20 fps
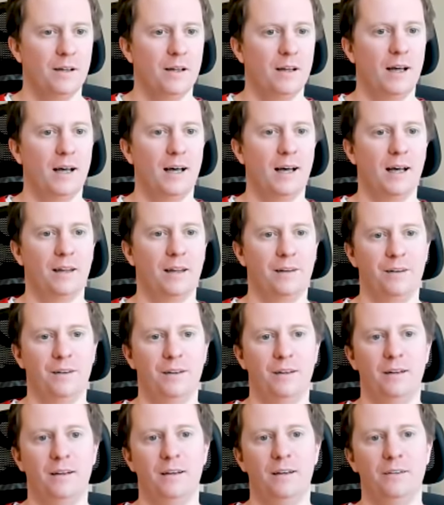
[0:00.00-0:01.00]
And
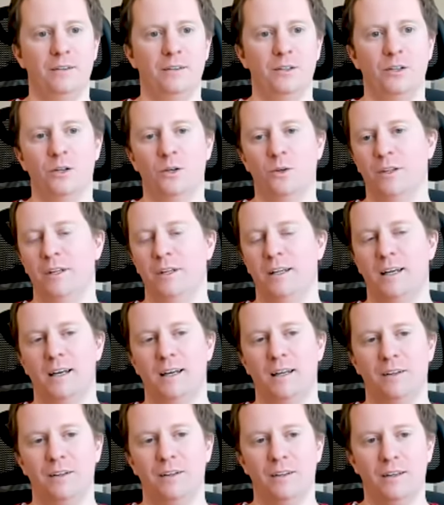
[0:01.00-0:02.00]
uh, you know, they
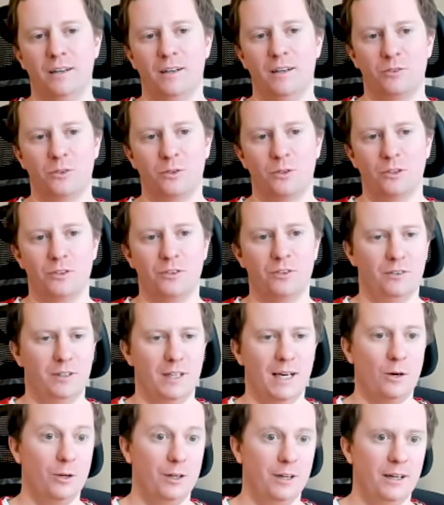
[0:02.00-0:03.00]
had, uh, of course,
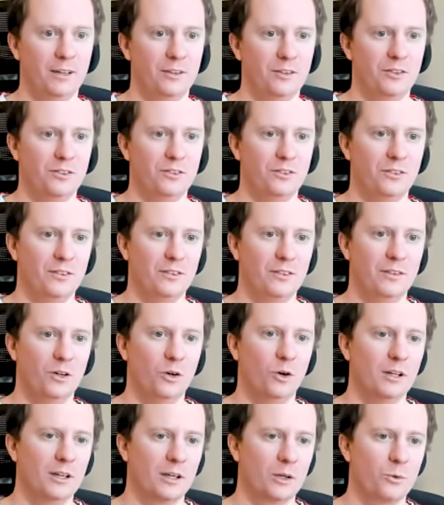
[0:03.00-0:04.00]
nowadays uh,
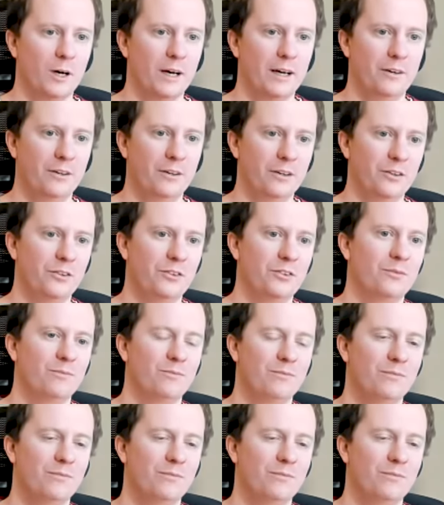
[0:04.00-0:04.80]
all acquirers